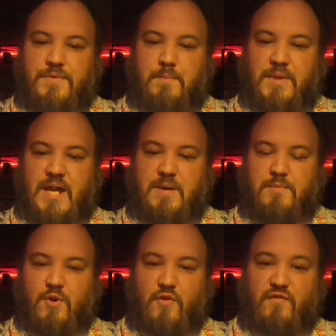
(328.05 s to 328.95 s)
the
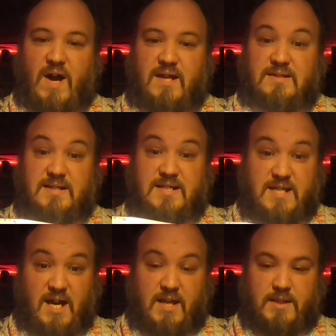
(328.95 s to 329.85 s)
blade profile
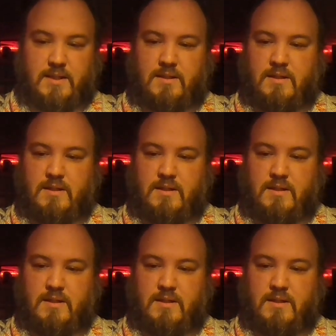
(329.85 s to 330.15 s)
done